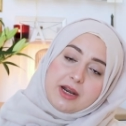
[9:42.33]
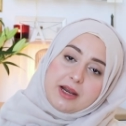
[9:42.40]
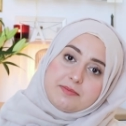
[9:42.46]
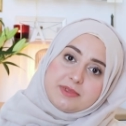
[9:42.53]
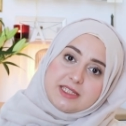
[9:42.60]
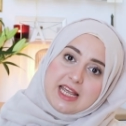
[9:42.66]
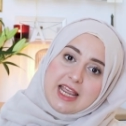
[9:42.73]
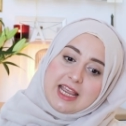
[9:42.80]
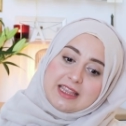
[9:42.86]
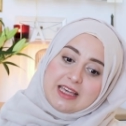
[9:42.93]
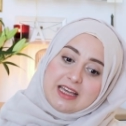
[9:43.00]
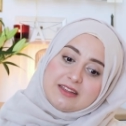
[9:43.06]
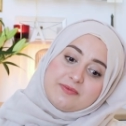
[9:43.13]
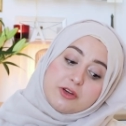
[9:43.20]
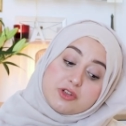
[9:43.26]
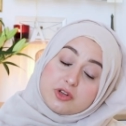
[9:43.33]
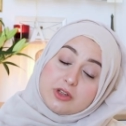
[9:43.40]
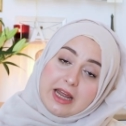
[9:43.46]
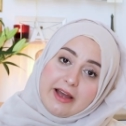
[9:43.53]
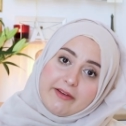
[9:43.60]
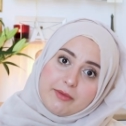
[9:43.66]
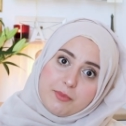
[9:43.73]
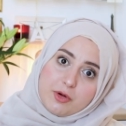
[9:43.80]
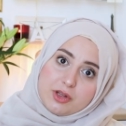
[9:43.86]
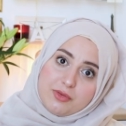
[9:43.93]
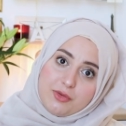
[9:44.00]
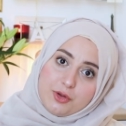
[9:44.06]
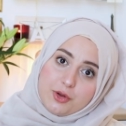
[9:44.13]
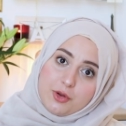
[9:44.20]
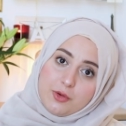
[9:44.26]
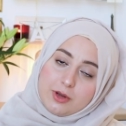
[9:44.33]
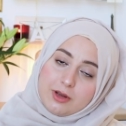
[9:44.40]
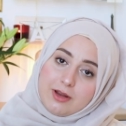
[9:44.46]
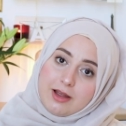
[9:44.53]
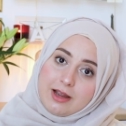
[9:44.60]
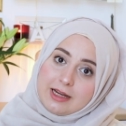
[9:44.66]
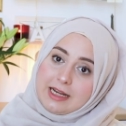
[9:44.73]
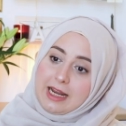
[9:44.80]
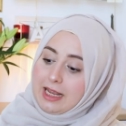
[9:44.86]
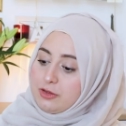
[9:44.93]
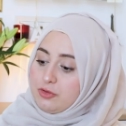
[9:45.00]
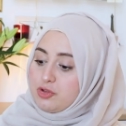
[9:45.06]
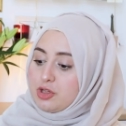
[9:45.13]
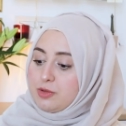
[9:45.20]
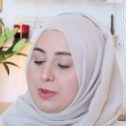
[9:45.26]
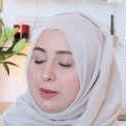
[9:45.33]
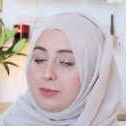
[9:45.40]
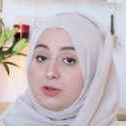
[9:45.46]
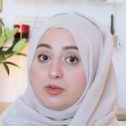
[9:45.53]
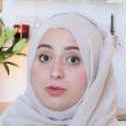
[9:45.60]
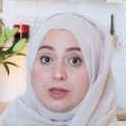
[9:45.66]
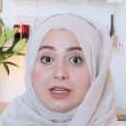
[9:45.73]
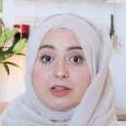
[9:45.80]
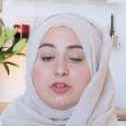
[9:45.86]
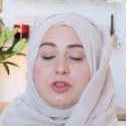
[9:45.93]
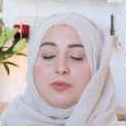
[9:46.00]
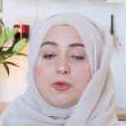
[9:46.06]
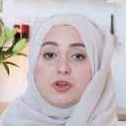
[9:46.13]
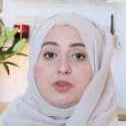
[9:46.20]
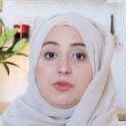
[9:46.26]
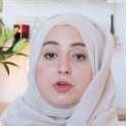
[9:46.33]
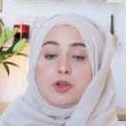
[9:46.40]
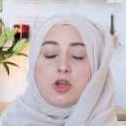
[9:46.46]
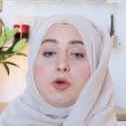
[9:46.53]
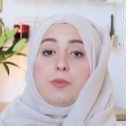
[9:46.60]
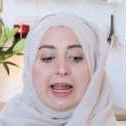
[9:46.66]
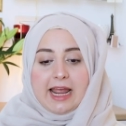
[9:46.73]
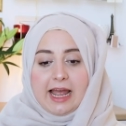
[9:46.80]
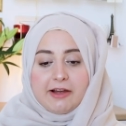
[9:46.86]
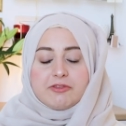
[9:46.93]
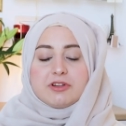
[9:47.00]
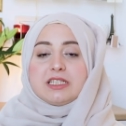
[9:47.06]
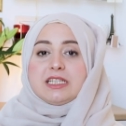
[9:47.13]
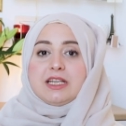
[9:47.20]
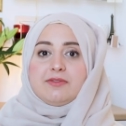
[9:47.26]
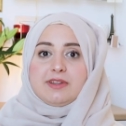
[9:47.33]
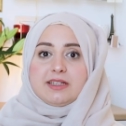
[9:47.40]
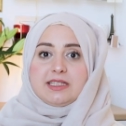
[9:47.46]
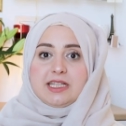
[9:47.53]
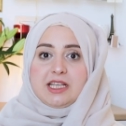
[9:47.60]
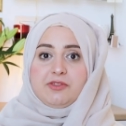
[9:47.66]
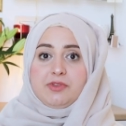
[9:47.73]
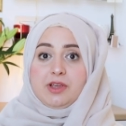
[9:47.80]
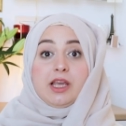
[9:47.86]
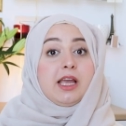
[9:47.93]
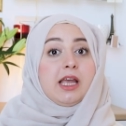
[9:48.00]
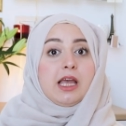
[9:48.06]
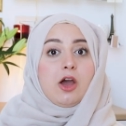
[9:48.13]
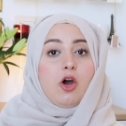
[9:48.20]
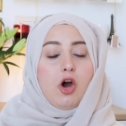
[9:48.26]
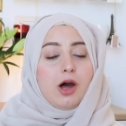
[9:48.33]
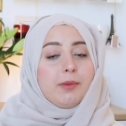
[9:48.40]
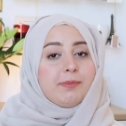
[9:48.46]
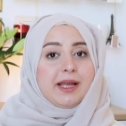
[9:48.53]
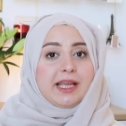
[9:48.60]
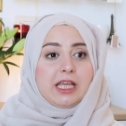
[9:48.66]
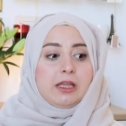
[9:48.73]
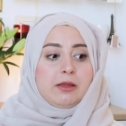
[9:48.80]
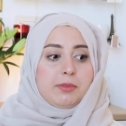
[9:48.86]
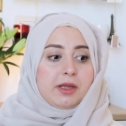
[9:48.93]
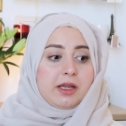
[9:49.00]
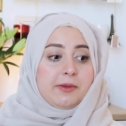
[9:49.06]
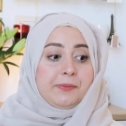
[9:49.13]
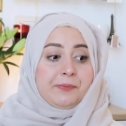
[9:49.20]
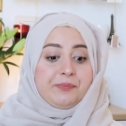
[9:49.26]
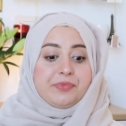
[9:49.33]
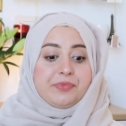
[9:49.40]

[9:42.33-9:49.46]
But I'm saying that you should have a portfolio online and you should be able to link to the portfolio. I have received the CV on my email.